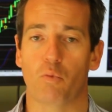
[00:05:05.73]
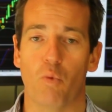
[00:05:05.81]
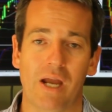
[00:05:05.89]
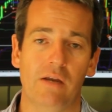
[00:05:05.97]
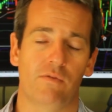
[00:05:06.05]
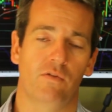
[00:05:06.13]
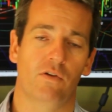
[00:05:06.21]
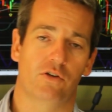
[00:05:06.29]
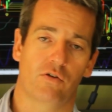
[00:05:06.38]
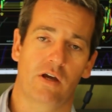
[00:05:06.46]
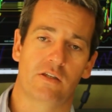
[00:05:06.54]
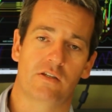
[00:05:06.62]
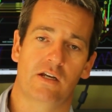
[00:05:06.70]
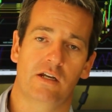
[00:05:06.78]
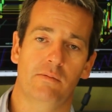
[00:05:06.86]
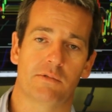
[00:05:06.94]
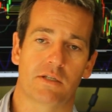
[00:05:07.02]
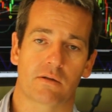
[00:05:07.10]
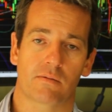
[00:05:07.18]
wait for the trade
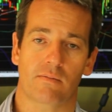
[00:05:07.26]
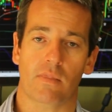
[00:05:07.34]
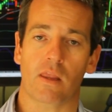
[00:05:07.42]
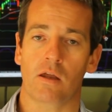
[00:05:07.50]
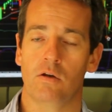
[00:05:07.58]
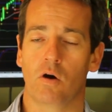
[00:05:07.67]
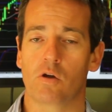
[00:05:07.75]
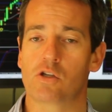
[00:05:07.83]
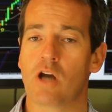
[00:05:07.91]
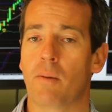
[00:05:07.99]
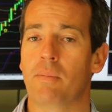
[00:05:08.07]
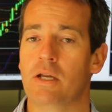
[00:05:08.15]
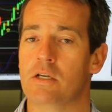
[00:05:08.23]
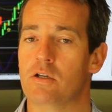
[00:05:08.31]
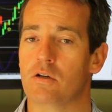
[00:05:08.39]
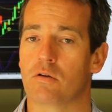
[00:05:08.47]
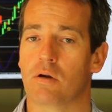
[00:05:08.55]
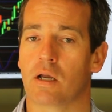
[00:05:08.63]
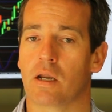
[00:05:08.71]
setups, not jump in
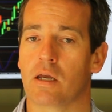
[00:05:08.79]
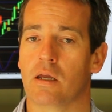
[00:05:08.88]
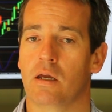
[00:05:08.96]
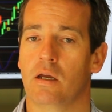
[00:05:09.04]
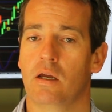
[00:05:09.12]
too quickly.